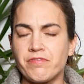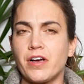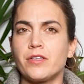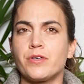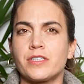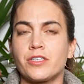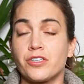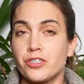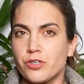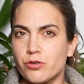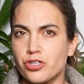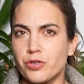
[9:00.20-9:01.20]
Follow us on our
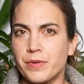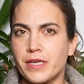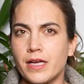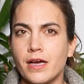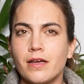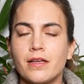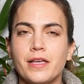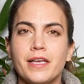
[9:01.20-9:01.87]
social media.